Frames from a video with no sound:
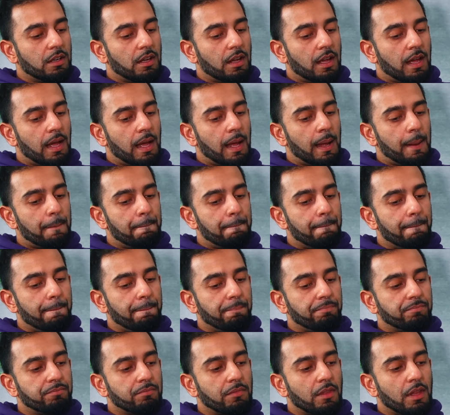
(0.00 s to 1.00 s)

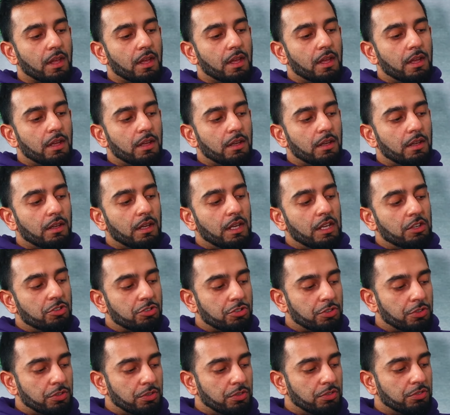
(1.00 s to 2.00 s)
um,
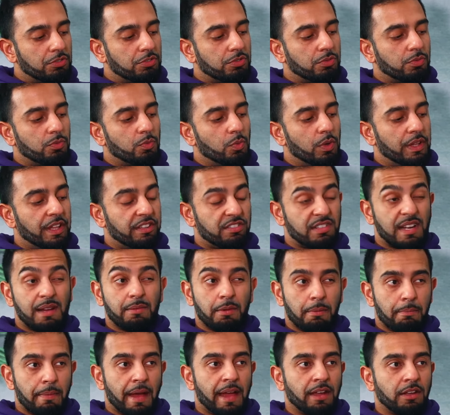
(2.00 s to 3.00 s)
issues with
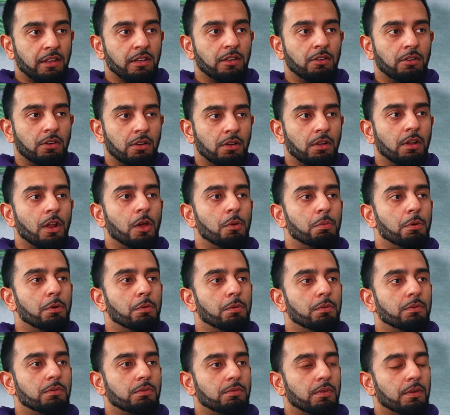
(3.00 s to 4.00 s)
Islamic banking on a
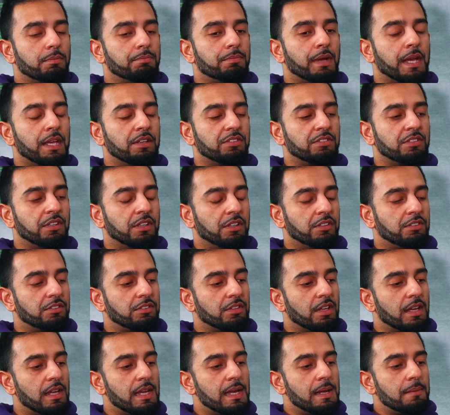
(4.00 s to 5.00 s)
global
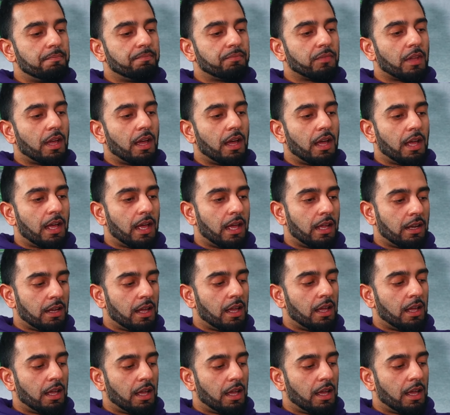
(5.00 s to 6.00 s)
basis uh,
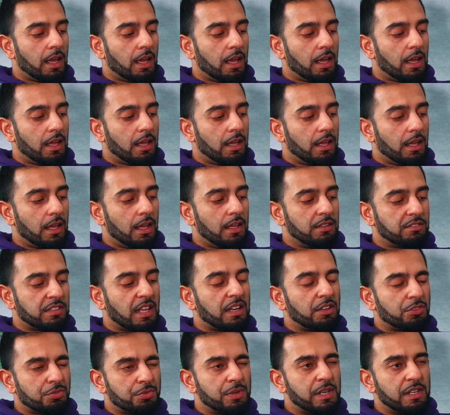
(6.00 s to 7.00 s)
uh, uh, is
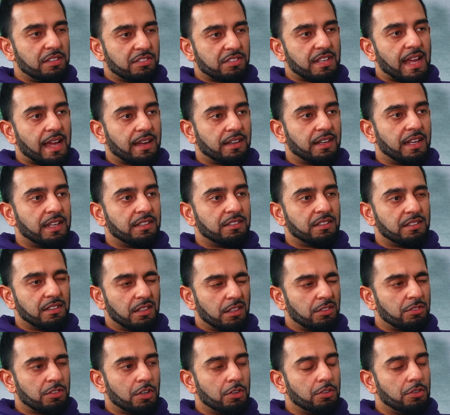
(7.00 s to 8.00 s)
that it's really stagnated
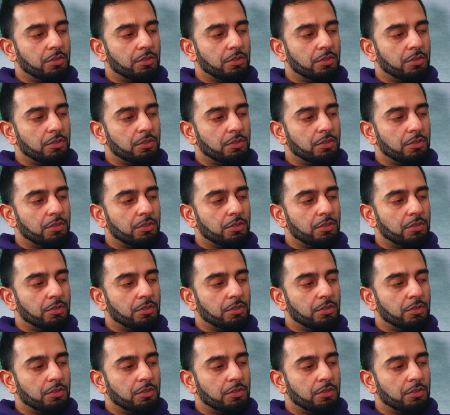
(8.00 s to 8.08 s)
and there's no